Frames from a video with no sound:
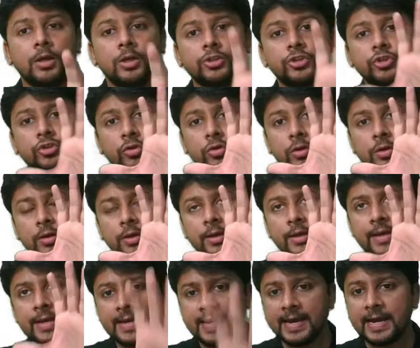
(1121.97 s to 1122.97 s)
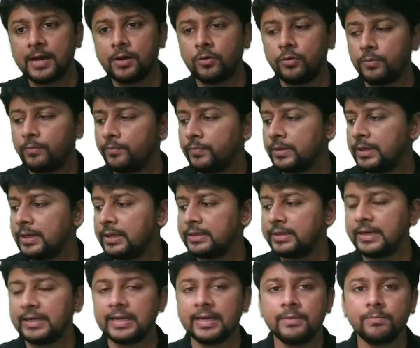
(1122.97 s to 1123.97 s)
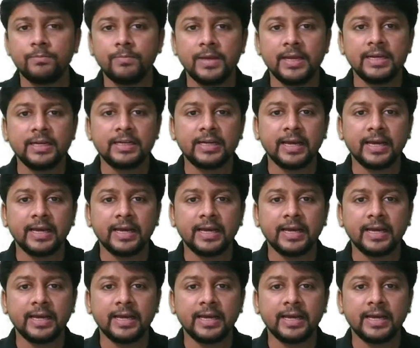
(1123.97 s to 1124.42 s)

So now that I'm paying